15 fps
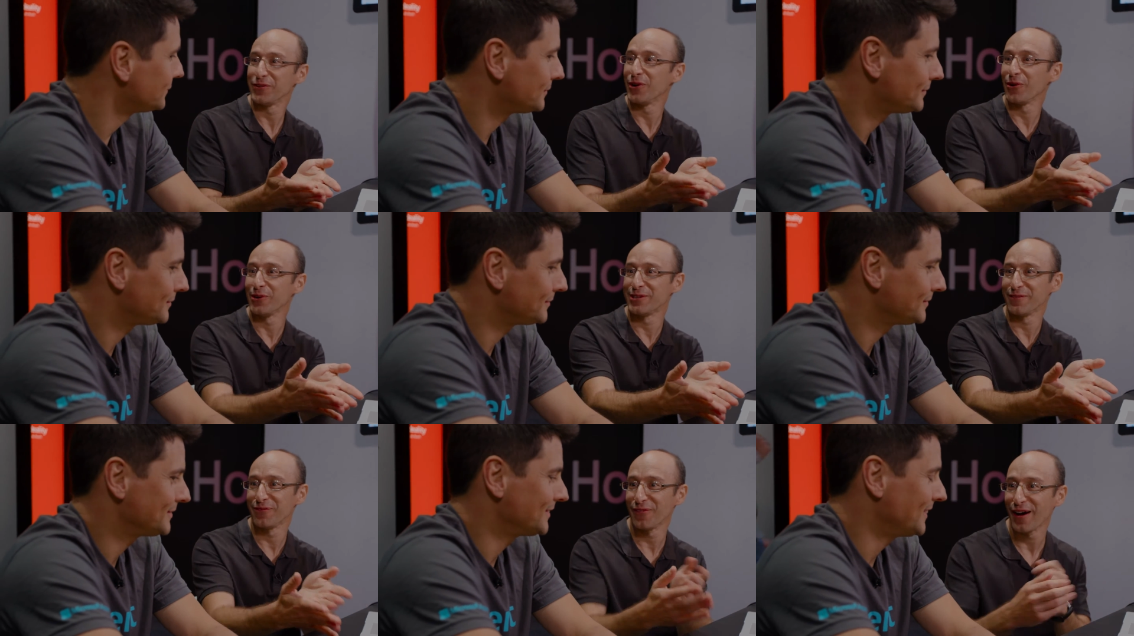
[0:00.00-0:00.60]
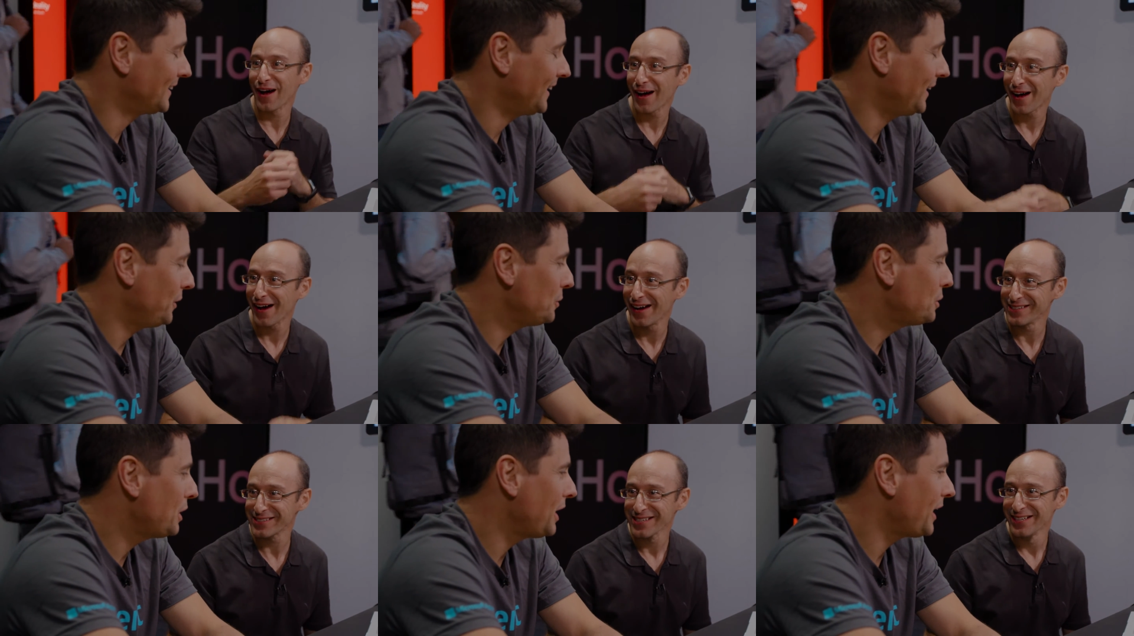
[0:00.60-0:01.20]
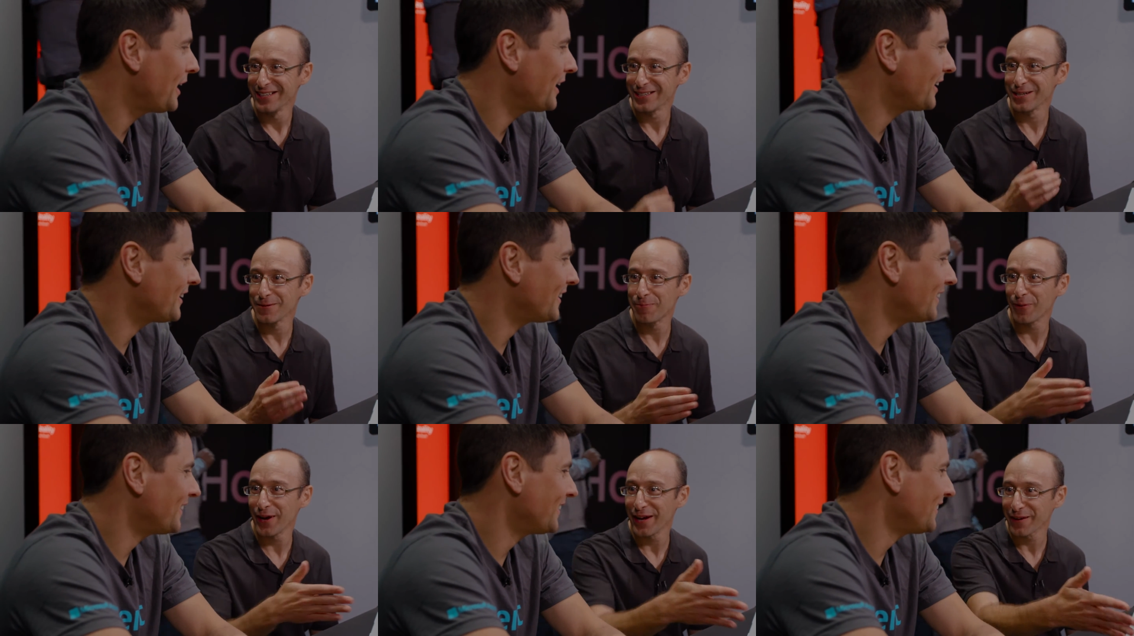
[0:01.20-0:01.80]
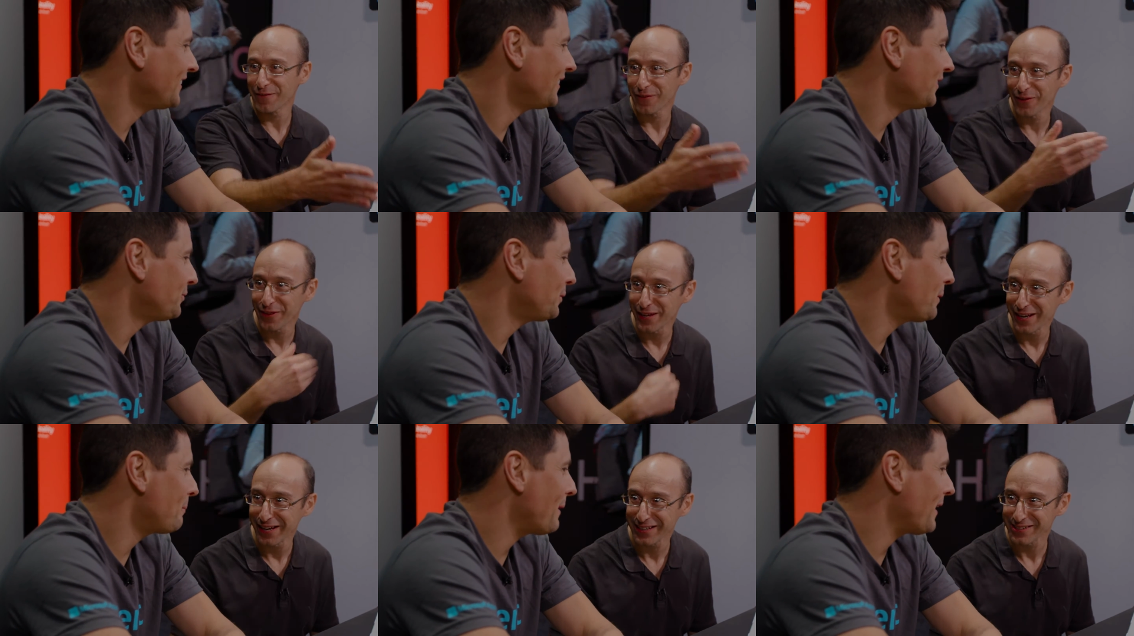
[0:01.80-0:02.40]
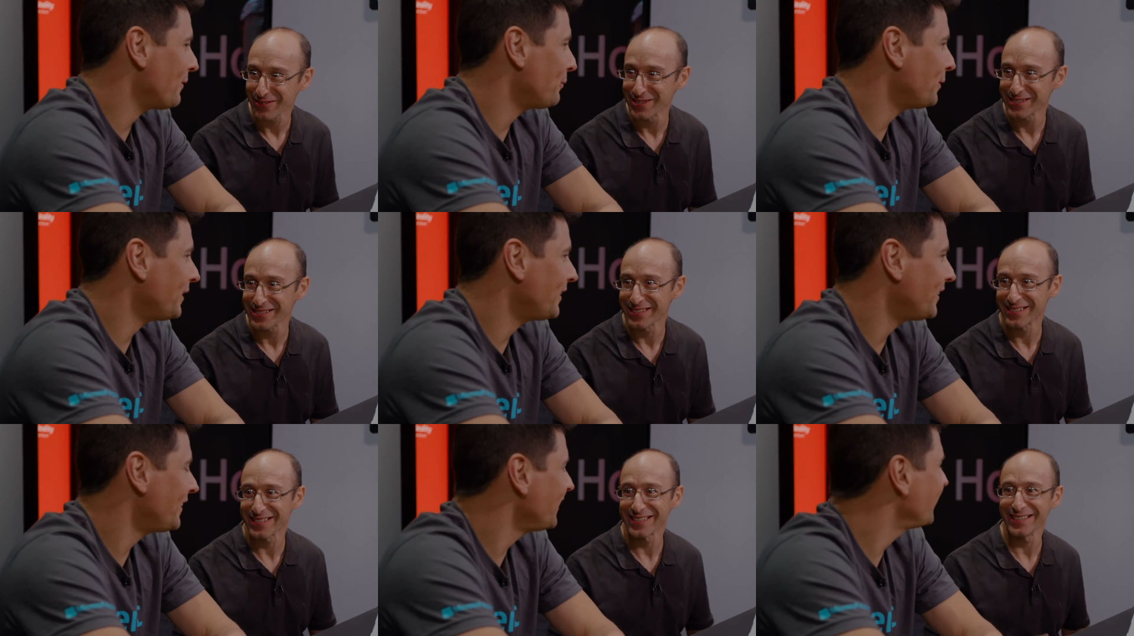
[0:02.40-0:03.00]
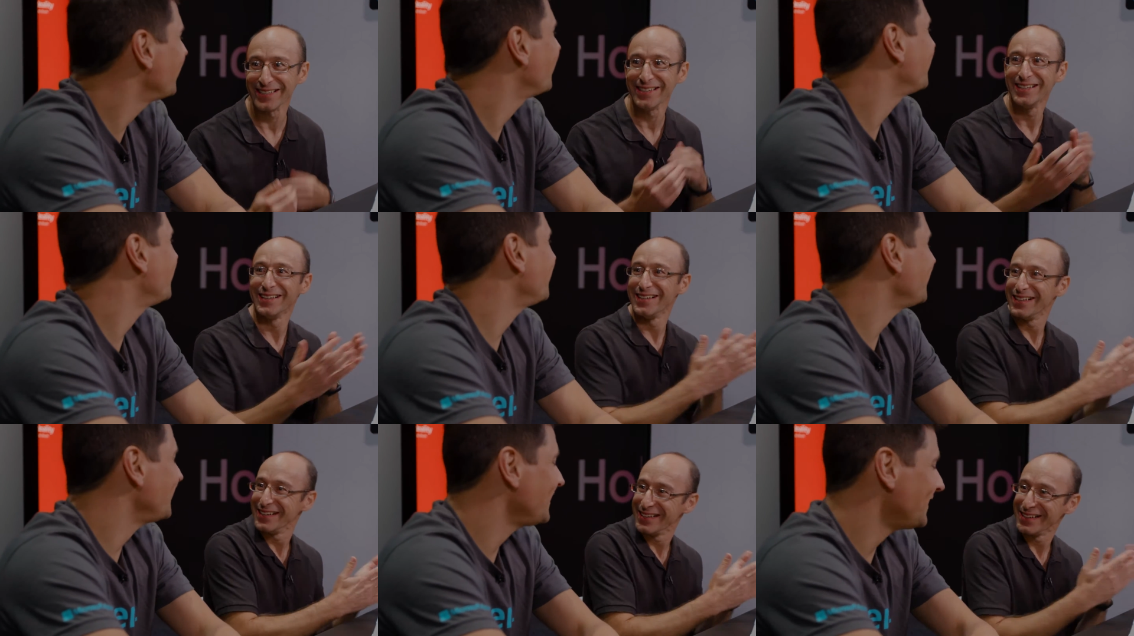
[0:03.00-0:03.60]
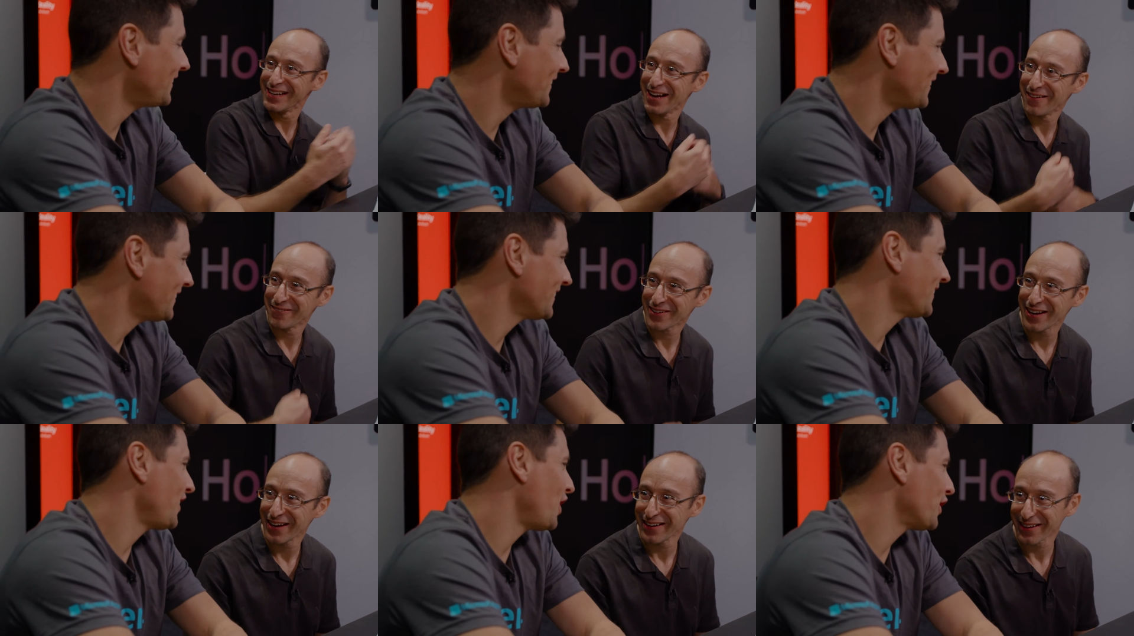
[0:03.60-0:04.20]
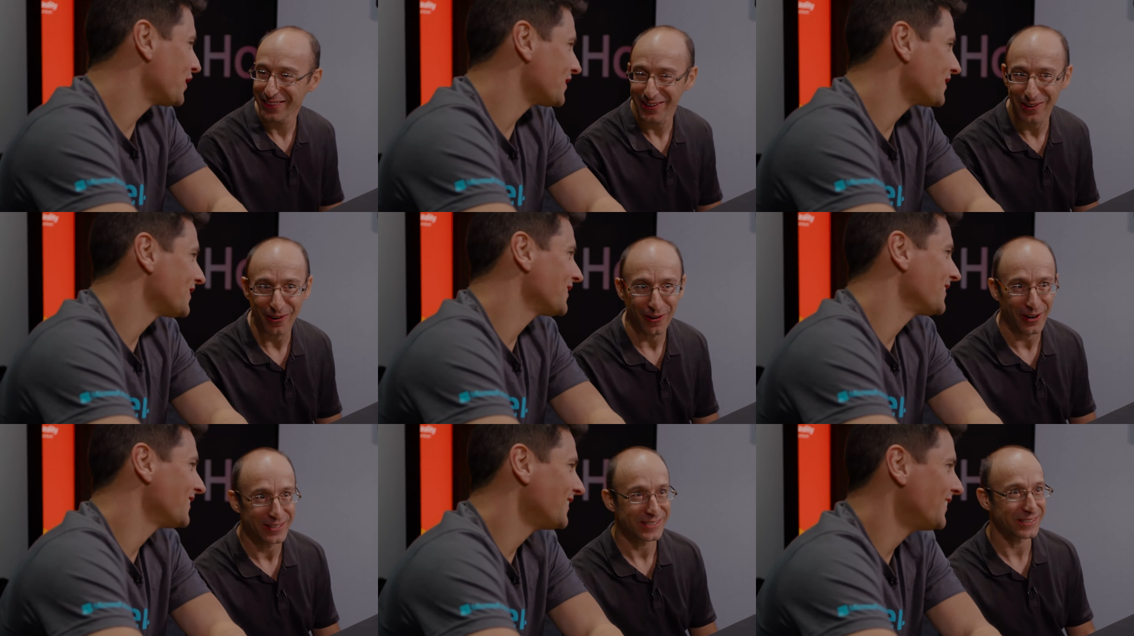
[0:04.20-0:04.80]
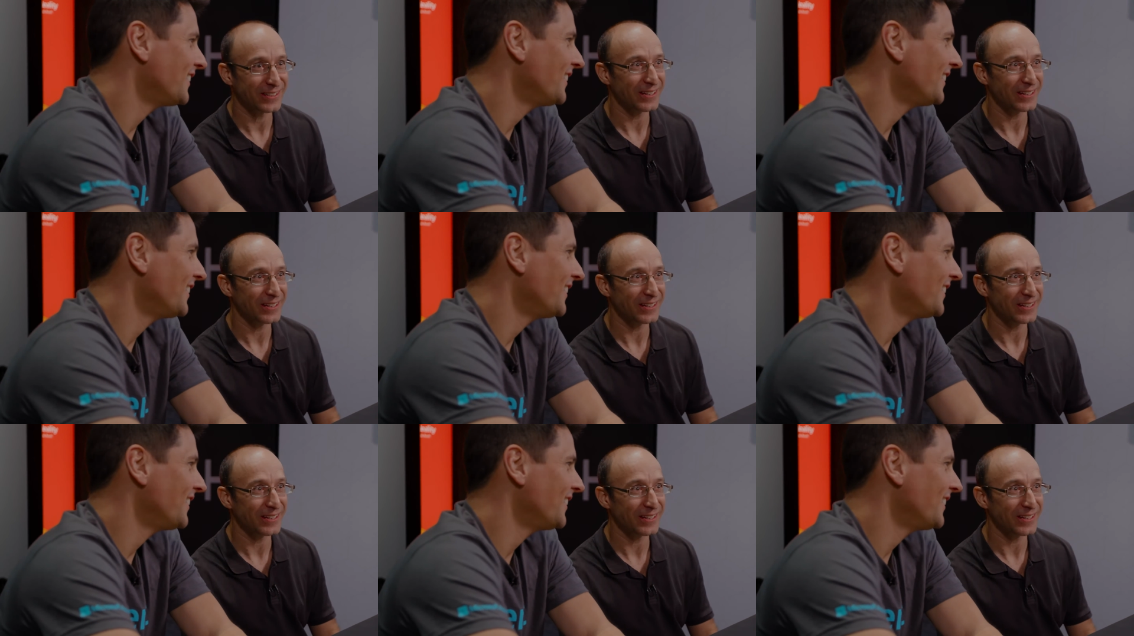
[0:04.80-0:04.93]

Speaker 1: of your device. Okay. You're paying for the electricity, and I'm getting Got the coins.